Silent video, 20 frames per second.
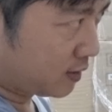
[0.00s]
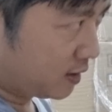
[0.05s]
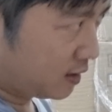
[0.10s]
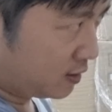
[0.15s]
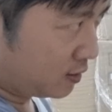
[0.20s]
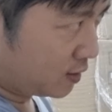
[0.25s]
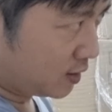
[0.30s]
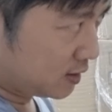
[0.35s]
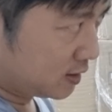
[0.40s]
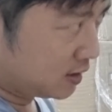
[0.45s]

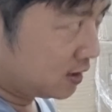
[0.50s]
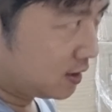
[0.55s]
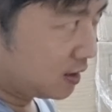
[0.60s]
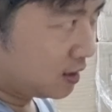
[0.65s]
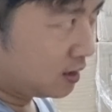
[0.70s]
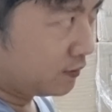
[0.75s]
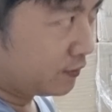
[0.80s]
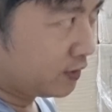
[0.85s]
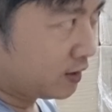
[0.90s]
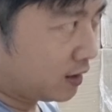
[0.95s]
Right, you can see
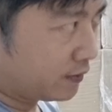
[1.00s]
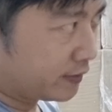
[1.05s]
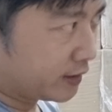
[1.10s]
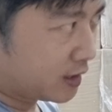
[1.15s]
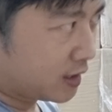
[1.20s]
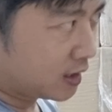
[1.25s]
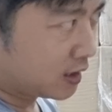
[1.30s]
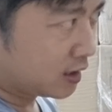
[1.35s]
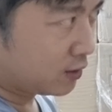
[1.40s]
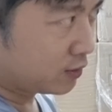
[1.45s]
they even have
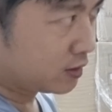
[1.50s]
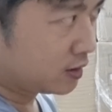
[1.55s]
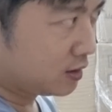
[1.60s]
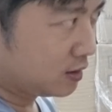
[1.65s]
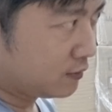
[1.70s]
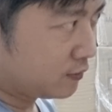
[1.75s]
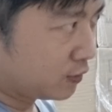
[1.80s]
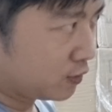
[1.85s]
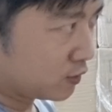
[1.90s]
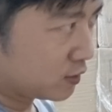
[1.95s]
a cutout
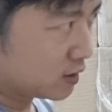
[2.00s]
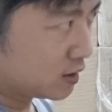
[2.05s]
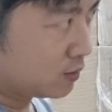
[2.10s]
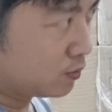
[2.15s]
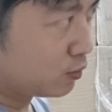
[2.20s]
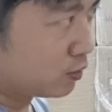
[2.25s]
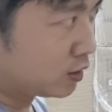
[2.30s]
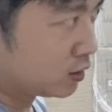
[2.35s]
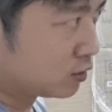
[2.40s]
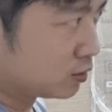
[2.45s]
here for your
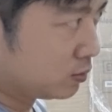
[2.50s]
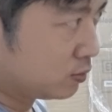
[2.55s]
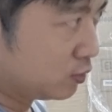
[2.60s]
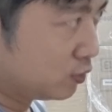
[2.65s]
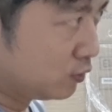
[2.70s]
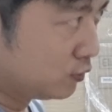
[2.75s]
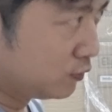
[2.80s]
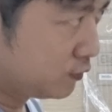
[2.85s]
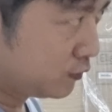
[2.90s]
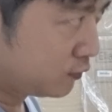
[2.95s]
steam wand to
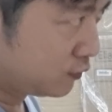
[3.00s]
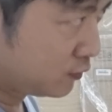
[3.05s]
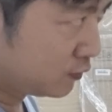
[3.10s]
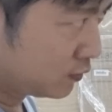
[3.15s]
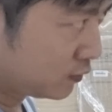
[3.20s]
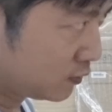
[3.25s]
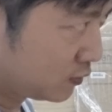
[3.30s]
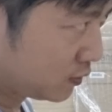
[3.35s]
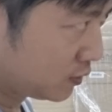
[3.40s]
move.